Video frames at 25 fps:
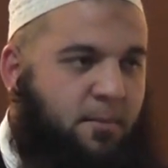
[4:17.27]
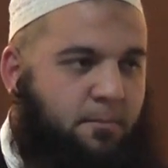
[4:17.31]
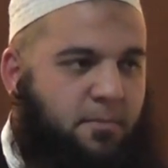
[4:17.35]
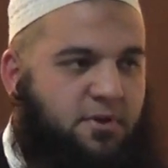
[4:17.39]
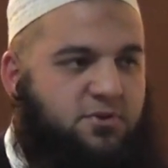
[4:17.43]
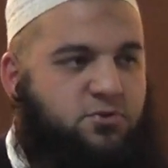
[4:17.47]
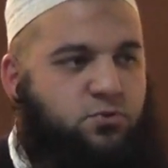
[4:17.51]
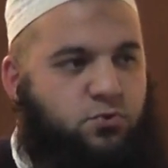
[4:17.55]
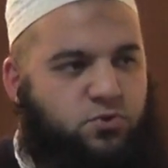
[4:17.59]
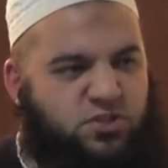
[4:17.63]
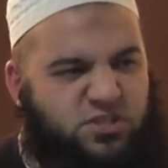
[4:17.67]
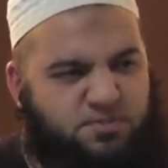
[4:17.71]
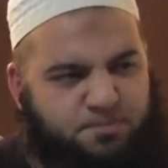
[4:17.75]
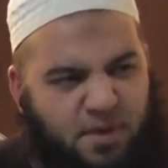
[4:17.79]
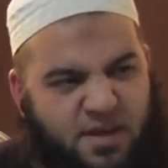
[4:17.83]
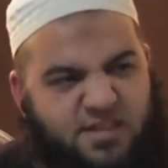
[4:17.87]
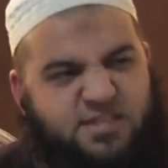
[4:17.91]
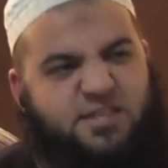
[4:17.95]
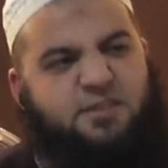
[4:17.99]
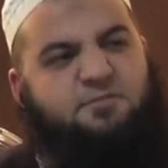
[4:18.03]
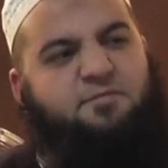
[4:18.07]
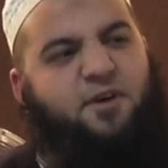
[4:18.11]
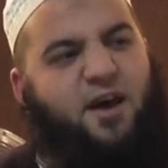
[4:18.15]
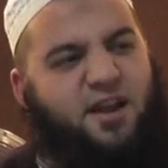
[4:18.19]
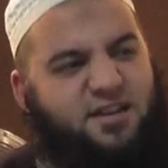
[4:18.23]
But to
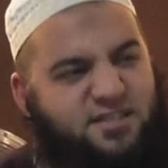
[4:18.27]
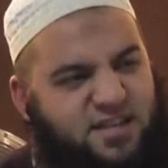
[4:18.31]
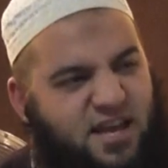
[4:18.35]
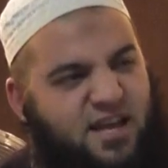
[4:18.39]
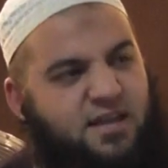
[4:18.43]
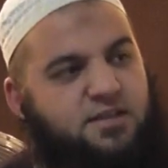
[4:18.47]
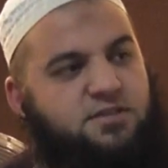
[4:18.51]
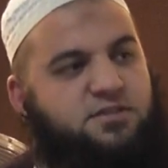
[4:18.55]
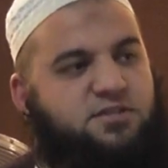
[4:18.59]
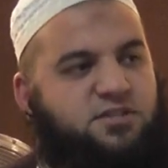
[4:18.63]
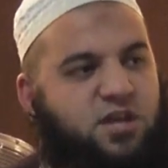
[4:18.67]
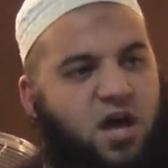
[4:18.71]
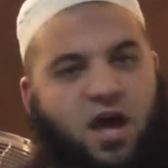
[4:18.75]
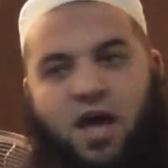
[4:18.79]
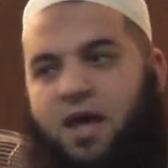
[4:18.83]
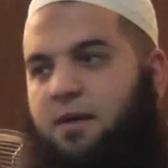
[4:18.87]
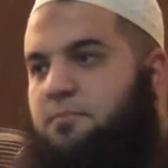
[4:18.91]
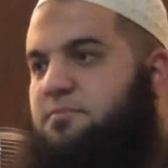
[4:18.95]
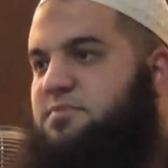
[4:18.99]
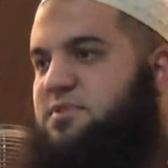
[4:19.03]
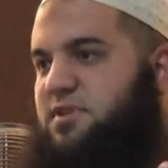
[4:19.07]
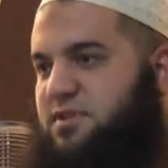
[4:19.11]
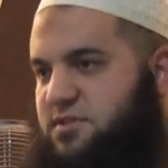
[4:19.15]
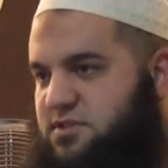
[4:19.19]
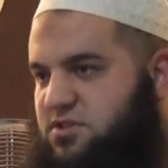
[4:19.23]
specify dates,
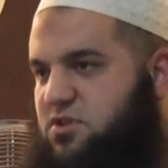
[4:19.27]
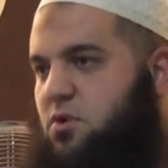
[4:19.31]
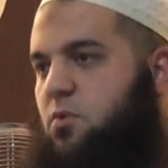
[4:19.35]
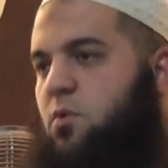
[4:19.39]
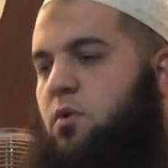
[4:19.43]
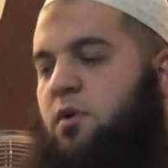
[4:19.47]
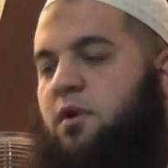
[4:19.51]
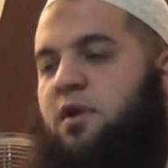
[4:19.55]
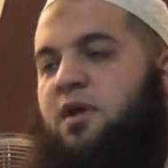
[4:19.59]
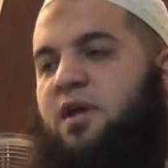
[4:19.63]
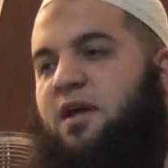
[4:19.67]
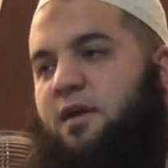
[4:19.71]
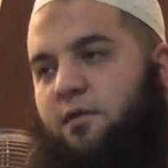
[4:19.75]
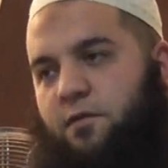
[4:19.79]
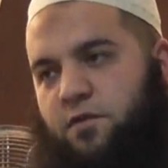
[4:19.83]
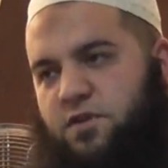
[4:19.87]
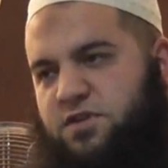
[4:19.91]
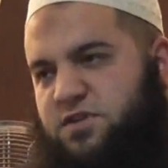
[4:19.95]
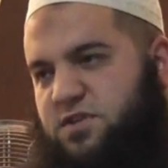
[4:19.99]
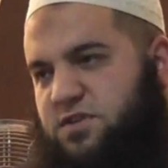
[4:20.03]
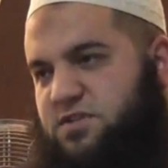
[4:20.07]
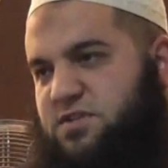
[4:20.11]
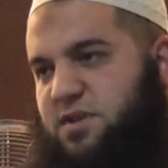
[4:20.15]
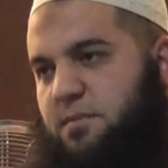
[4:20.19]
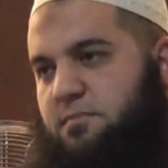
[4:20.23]
times, and so on,
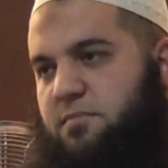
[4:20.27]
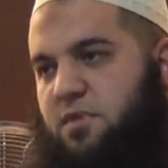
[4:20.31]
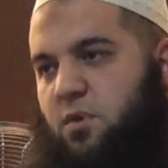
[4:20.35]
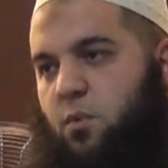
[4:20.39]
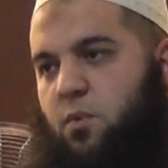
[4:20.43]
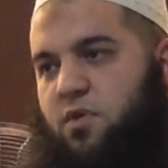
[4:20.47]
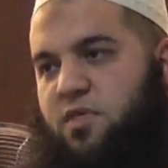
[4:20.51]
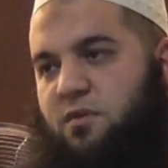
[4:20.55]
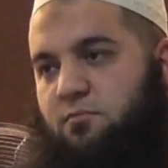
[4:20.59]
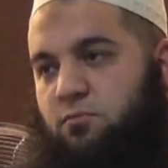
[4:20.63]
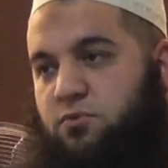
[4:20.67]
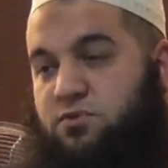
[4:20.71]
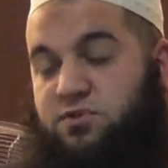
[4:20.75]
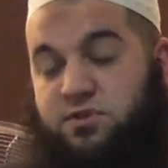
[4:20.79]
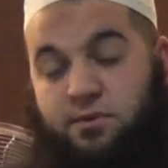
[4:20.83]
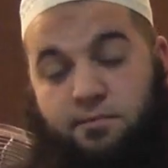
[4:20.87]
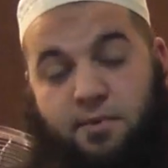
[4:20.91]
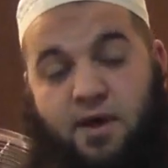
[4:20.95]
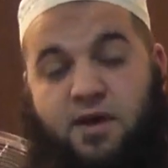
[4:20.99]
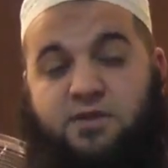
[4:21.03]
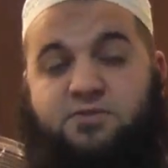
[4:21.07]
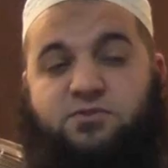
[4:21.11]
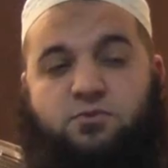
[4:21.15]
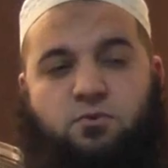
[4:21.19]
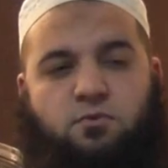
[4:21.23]
this is something where the
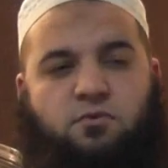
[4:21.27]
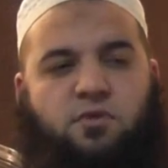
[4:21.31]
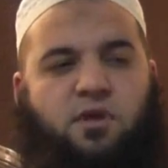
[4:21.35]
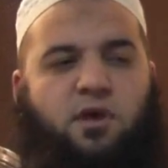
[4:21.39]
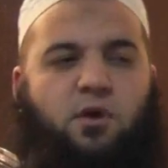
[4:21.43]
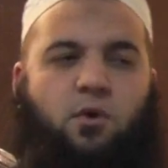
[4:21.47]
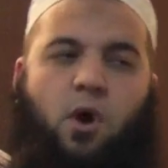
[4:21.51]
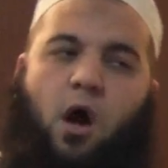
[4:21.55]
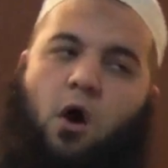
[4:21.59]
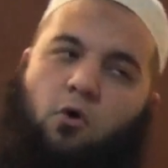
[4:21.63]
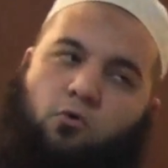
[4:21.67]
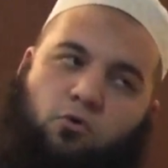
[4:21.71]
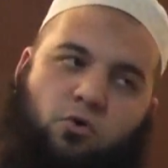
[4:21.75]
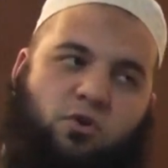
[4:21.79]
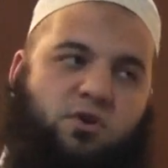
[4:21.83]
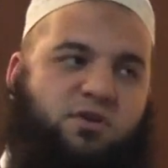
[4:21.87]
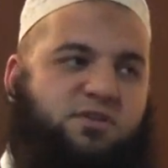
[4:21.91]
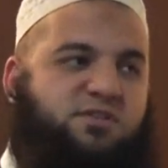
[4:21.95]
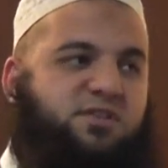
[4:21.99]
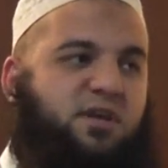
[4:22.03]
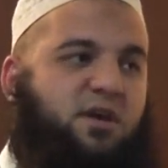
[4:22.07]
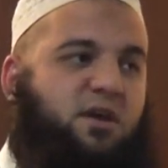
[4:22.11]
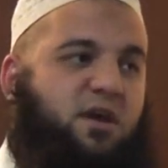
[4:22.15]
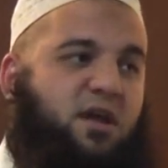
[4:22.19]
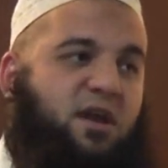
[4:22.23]
Muslim has to think hold on
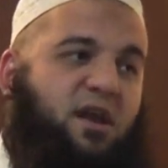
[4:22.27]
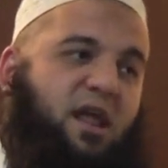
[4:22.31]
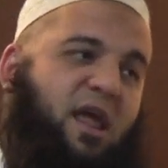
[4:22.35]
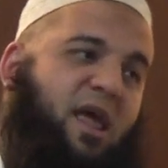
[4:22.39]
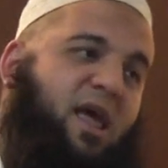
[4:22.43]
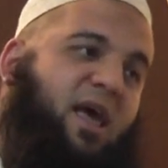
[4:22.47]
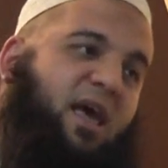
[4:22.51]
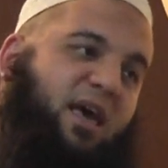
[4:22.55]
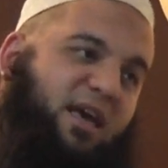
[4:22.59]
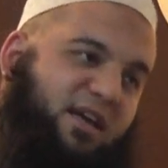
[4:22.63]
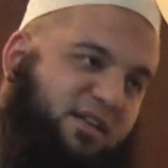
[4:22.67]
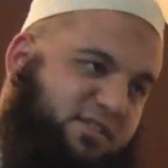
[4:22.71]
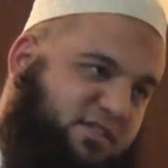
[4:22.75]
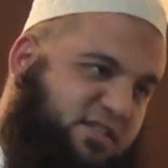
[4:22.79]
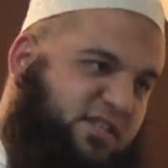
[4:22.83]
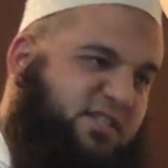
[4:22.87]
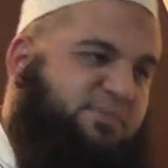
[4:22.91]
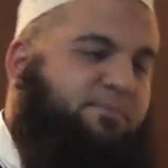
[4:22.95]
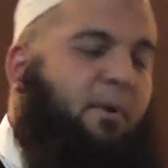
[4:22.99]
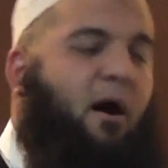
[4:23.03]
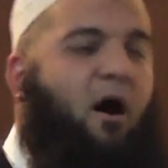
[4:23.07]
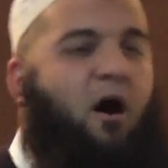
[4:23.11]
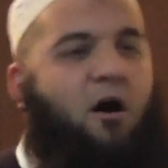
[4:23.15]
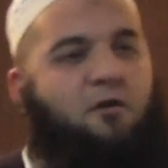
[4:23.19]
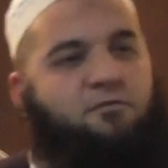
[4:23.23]
a second, is
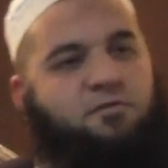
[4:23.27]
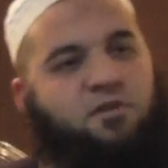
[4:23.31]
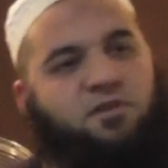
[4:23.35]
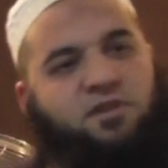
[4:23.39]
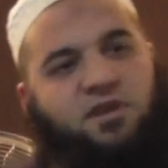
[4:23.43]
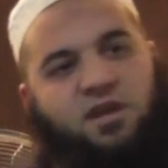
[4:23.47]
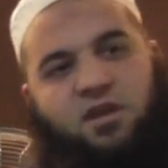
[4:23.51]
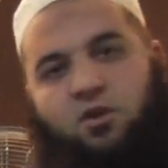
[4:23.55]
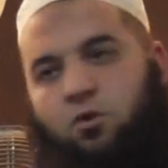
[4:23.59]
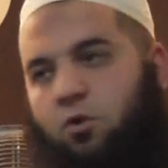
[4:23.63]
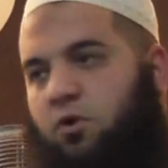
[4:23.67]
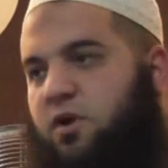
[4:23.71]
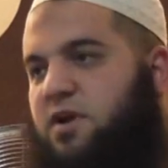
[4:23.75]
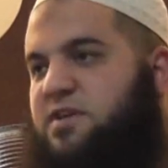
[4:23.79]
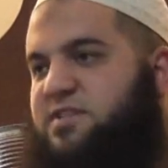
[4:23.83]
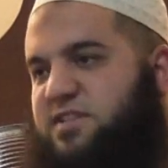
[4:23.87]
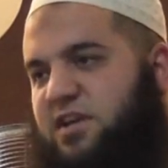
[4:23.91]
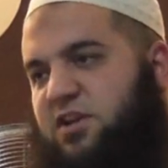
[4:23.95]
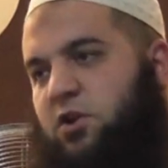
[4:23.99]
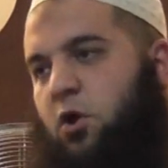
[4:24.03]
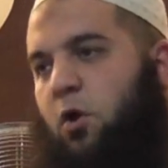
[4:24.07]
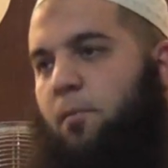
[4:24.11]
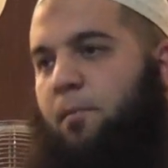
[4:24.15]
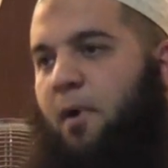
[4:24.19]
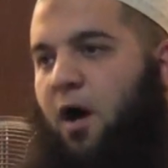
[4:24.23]
this part of the deen or is
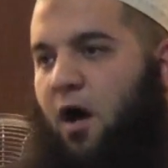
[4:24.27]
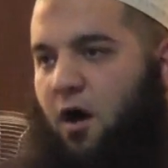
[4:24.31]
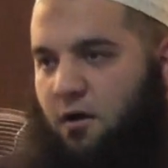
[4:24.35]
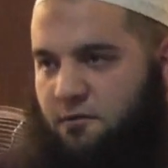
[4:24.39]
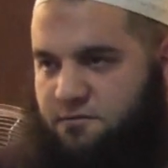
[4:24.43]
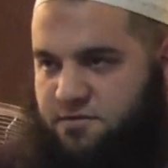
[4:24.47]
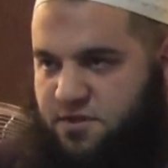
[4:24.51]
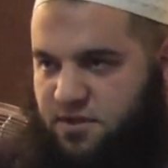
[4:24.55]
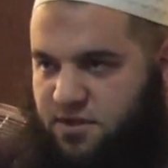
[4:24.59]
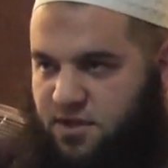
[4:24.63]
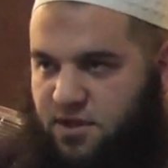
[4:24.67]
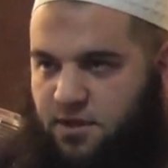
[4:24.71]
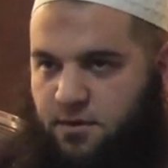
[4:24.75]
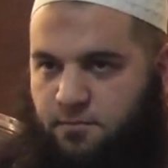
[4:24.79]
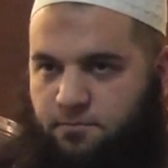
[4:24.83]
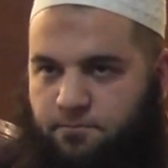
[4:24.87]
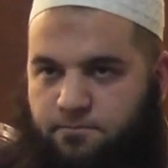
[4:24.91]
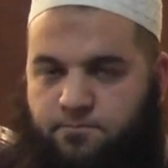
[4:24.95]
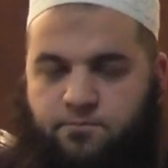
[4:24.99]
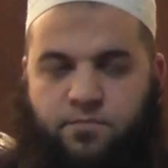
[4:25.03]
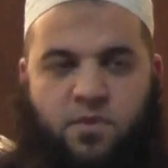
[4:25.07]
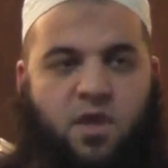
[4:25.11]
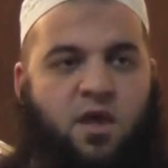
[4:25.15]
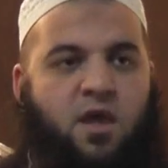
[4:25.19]
it not part of the deen?